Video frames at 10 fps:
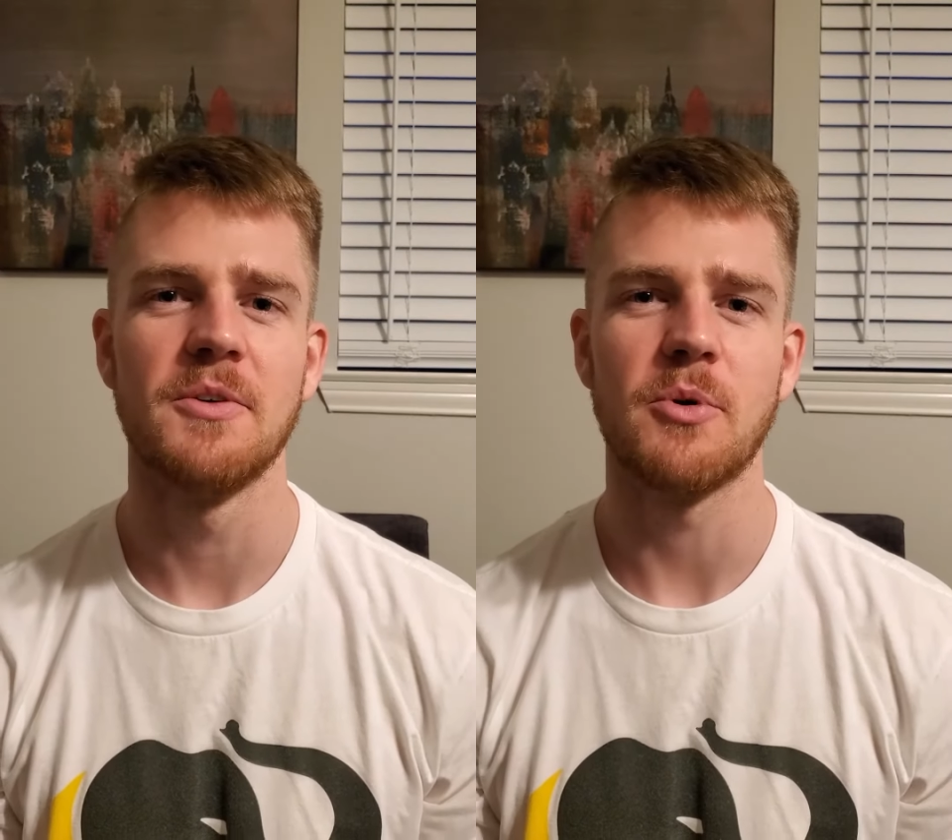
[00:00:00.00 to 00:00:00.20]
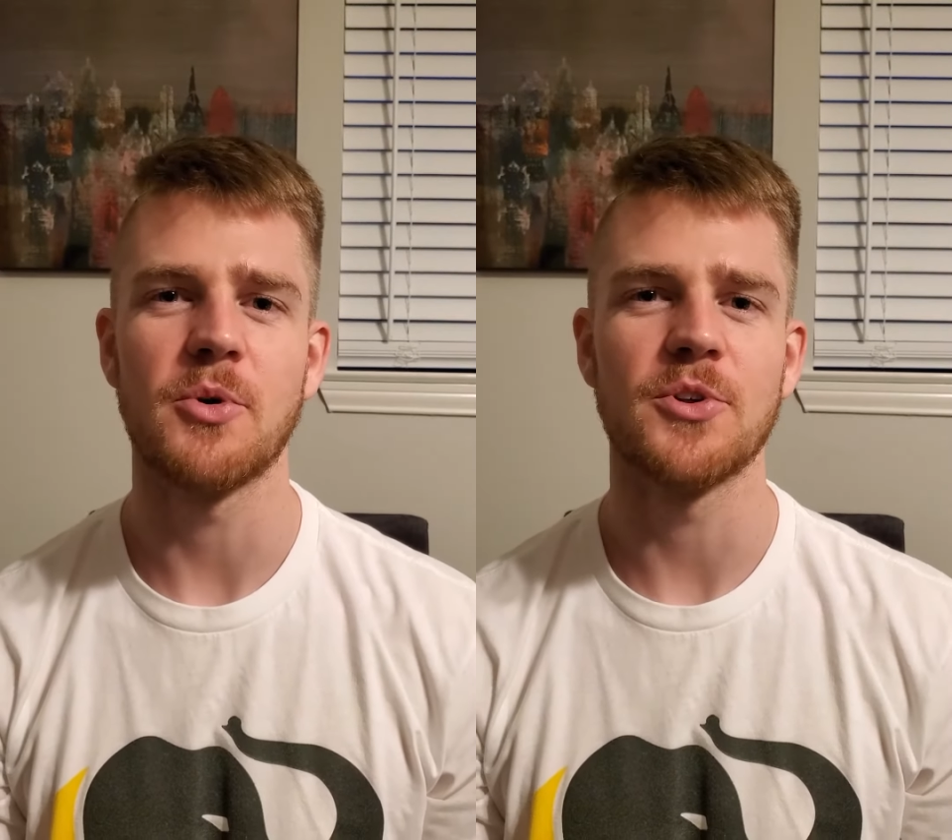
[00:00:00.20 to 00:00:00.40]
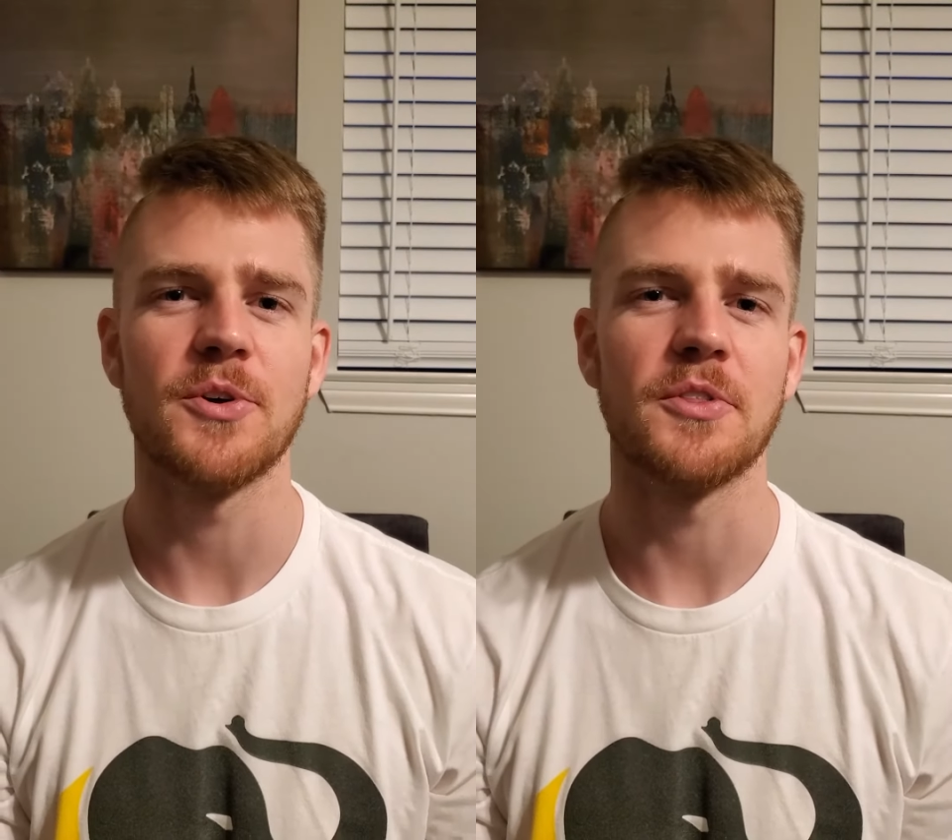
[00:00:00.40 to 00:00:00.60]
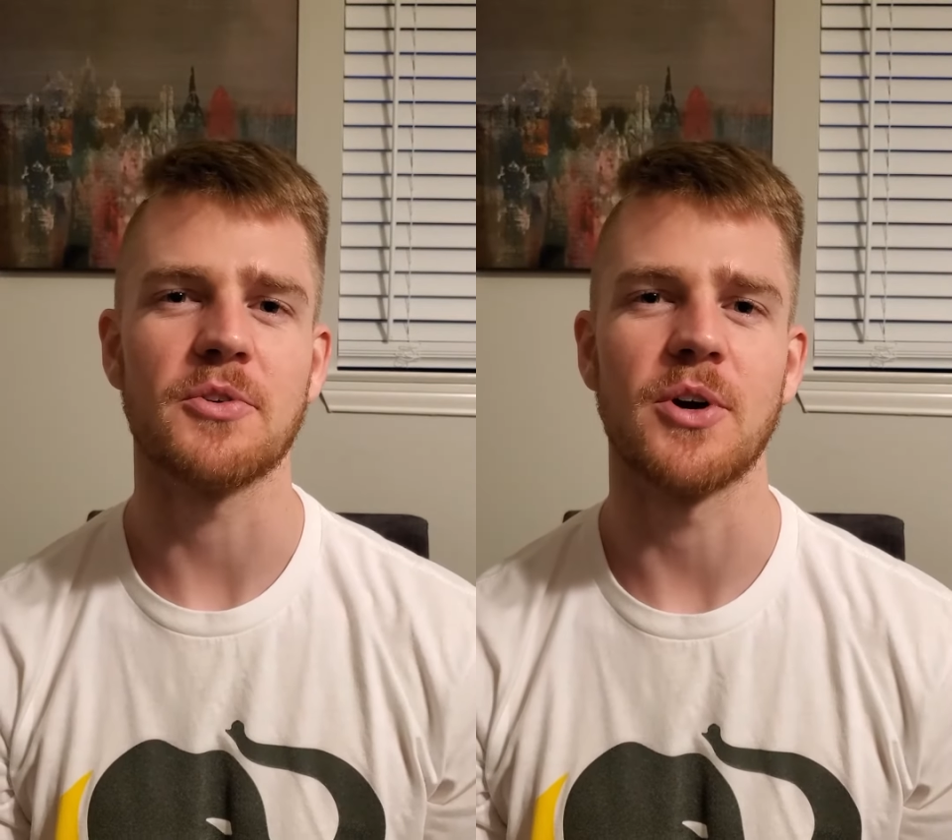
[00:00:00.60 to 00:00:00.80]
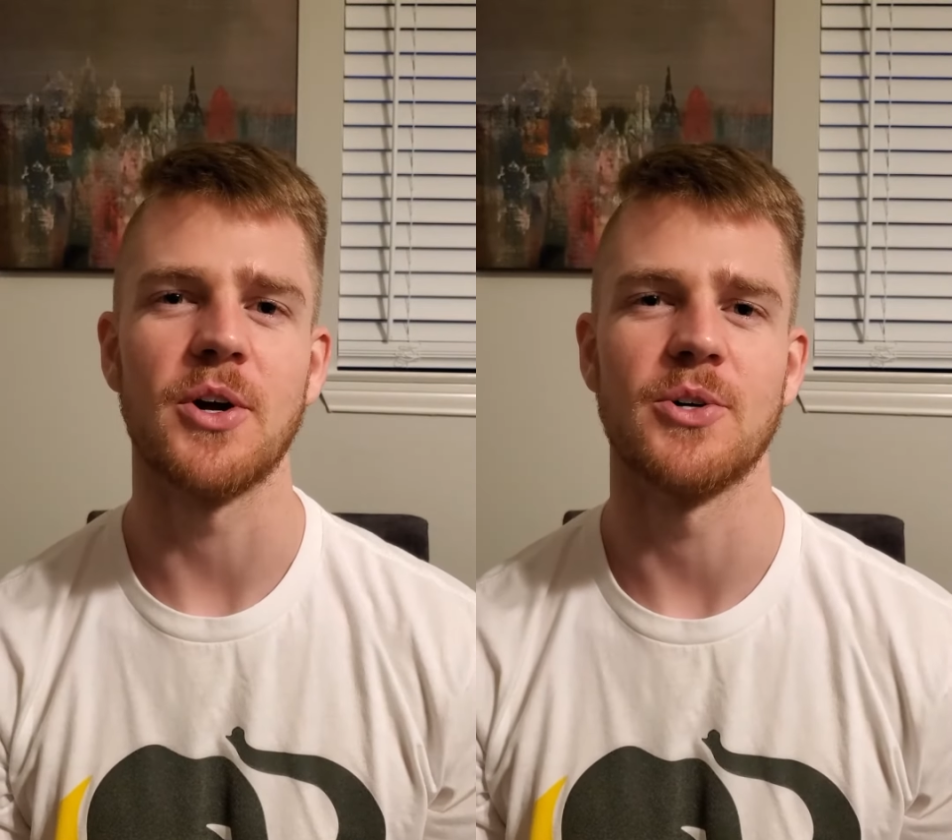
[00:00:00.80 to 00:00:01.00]
we were doing
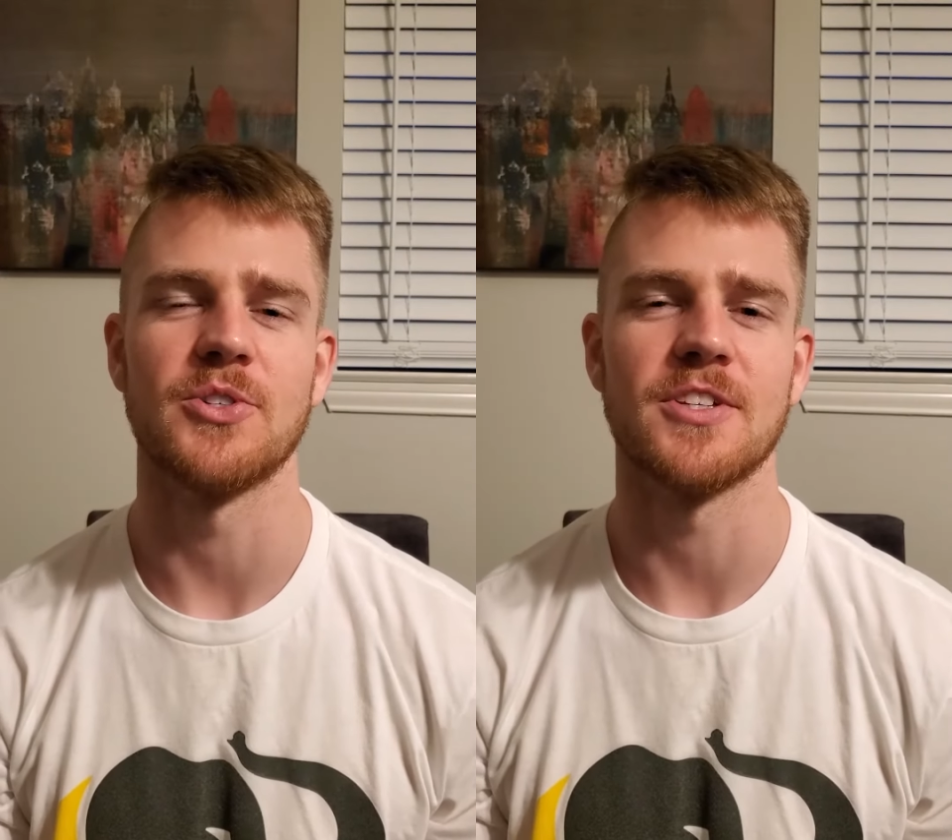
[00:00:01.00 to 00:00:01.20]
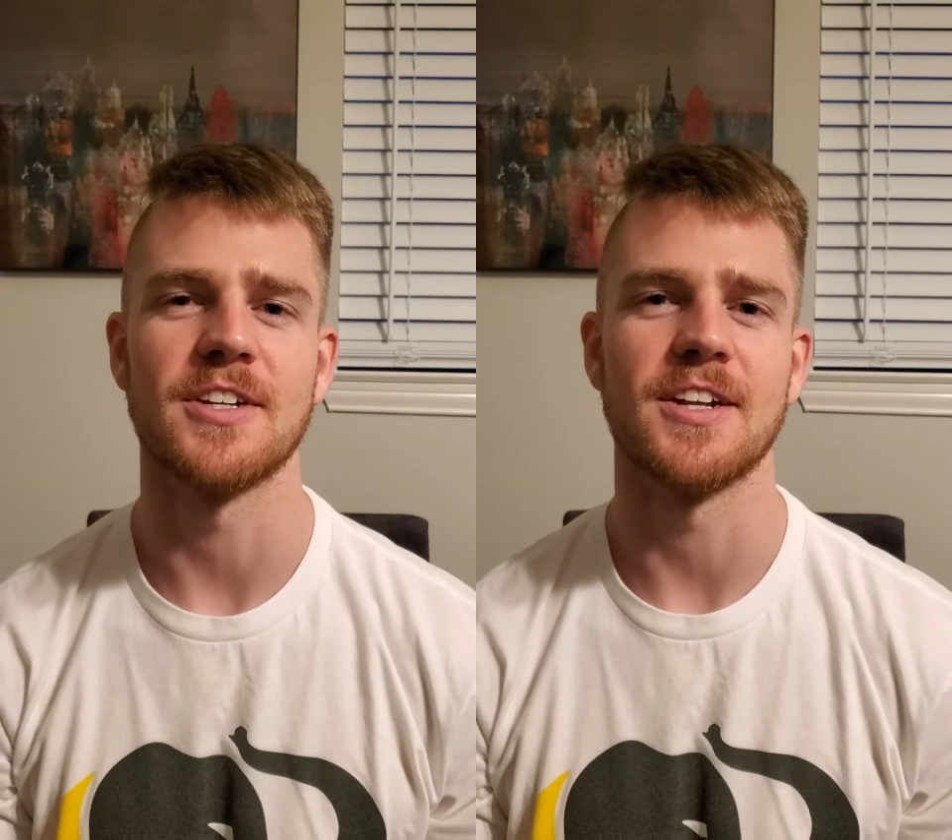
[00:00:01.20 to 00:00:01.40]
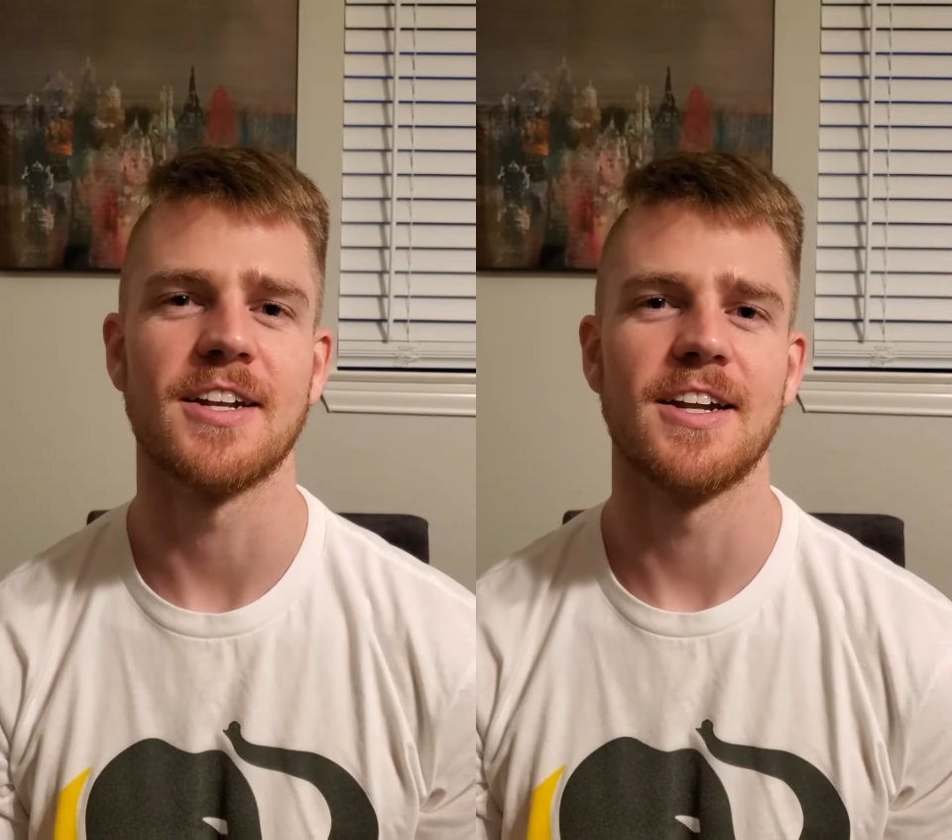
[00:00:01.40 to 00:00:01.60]
throws, and